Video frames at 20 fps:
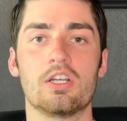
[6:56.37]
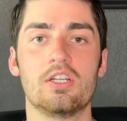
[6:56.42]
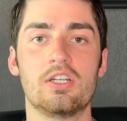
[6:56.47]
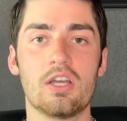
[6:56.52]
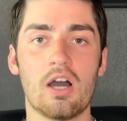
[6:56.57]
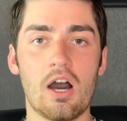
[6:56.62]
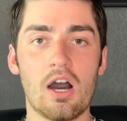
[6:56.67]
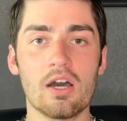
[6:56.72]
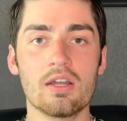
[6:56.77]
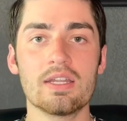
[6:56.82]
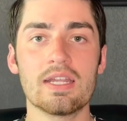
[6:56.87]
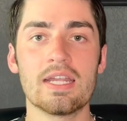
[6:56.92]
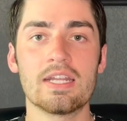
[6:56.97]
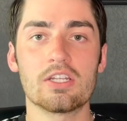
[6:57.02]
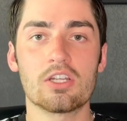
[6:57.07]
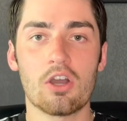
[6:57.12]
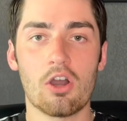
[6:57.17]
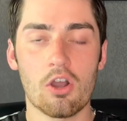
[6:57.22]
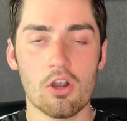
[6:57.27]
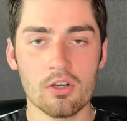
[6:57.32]
God
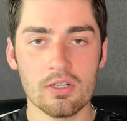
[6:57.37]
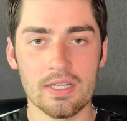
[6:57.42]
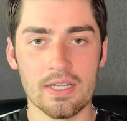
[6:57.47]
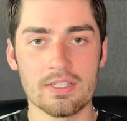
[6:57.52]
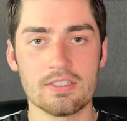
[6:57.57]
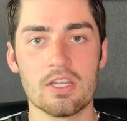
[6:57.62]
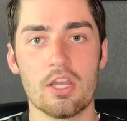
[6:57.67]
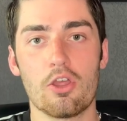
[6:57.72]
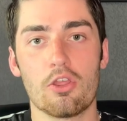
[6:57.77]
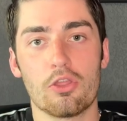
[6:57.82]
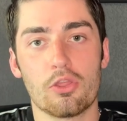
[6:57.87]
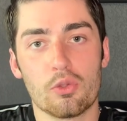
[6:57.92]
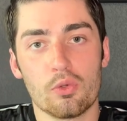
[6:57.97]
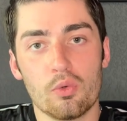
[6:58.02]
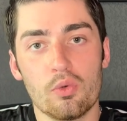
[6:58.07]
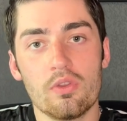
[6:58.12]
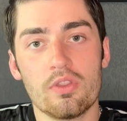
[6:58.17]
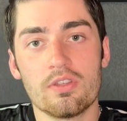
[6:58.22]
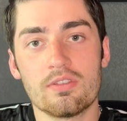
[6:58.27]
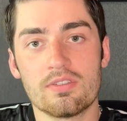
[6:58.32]
incarnate
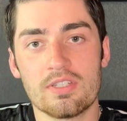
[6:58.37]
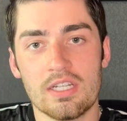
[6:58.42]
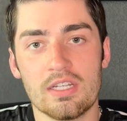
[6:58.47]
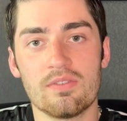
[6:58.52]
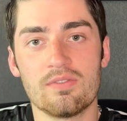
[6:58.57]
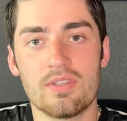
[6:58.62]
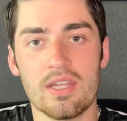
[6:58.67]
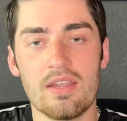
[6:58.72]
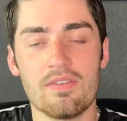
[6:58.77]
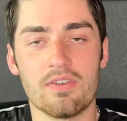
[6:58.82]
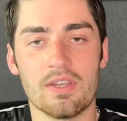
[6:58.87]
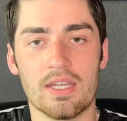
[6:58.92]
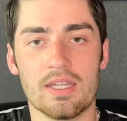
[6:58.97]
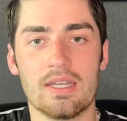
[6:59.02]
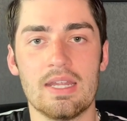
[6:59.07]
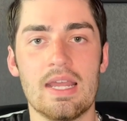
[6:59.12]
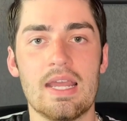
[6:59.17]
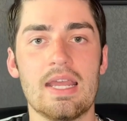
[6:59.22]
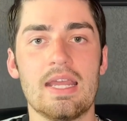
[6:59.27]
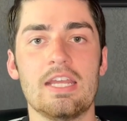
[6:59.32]
through the seed of
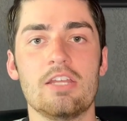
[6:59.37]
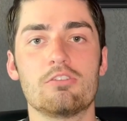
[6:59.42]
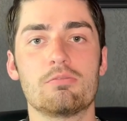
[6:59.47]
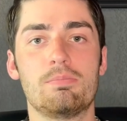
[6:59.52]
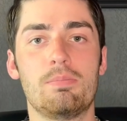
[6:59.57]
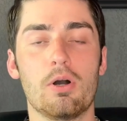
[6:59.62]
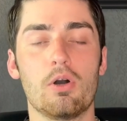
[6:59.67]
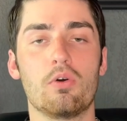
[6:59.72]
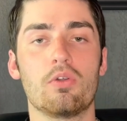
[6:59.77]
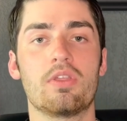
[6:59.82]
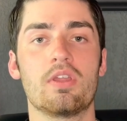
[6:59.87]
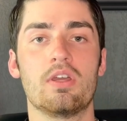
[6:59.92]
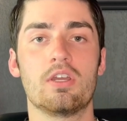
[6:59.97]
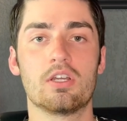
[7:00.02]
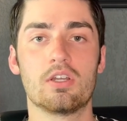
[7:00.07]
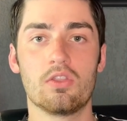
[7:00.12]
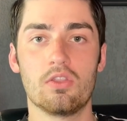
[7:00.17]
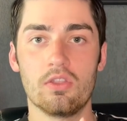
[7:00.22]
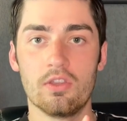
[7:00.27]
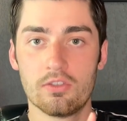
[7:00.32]
David is both
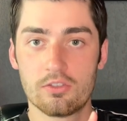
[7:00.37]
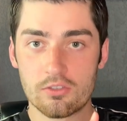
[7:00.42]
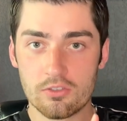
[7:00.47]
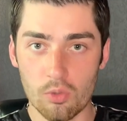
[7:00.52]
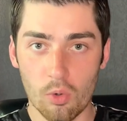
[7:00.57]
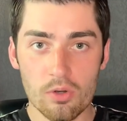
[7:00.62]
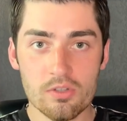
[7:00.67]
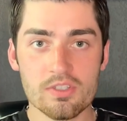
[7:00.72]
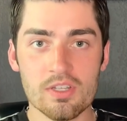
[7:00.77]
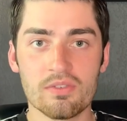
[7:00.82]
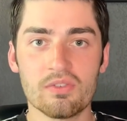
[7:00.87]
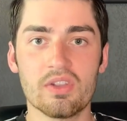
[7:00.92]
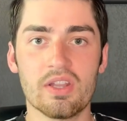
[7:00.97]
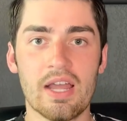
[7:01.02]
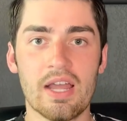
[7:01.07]
the source of